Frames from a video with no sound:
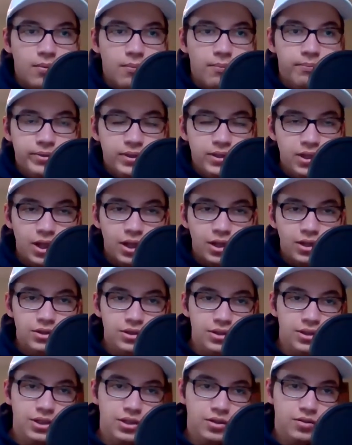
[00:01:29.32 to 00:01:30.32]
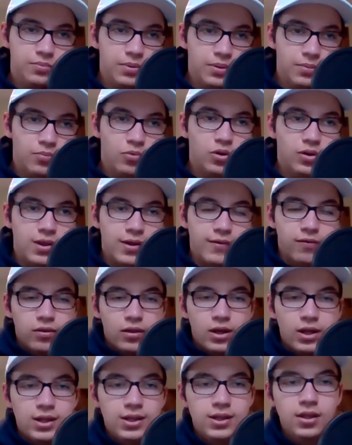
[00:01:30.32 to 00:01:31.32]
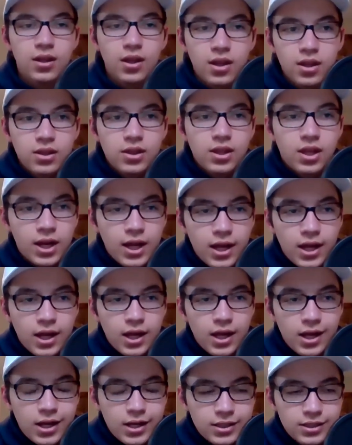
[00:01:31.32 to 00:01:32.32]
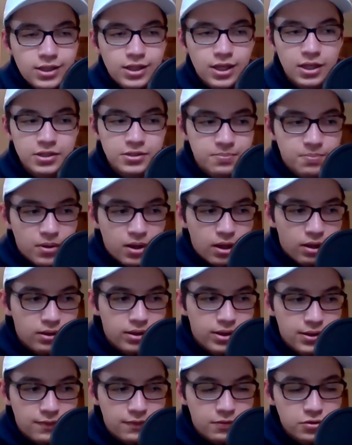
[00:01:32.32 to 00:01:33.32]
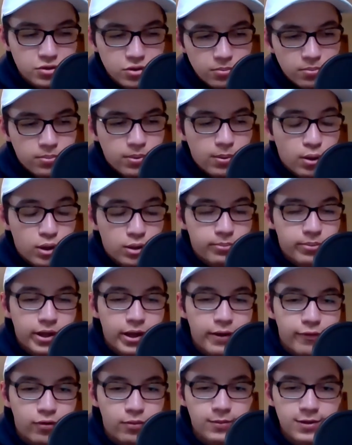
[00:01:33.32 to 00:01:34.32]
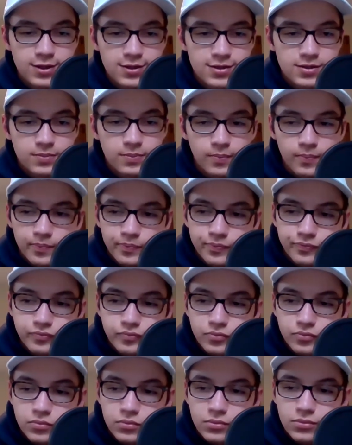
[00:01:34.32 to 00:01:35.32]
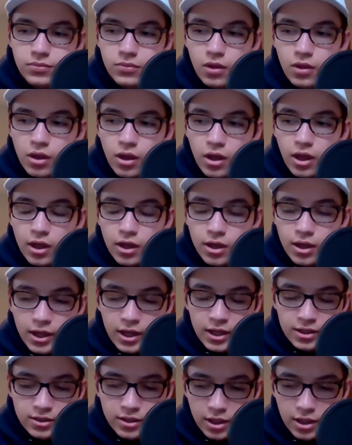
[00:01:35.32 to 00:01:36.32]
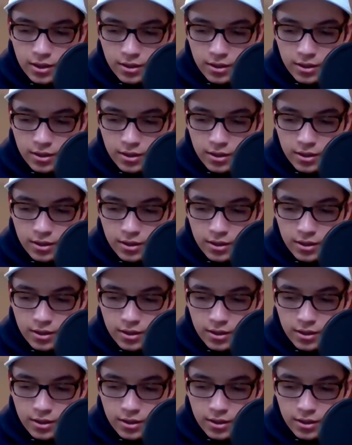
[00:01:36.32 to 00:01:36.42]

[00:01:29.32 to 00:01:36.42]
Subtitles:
but a little bit more left-leaning than I'd guess probably the official party platform is. And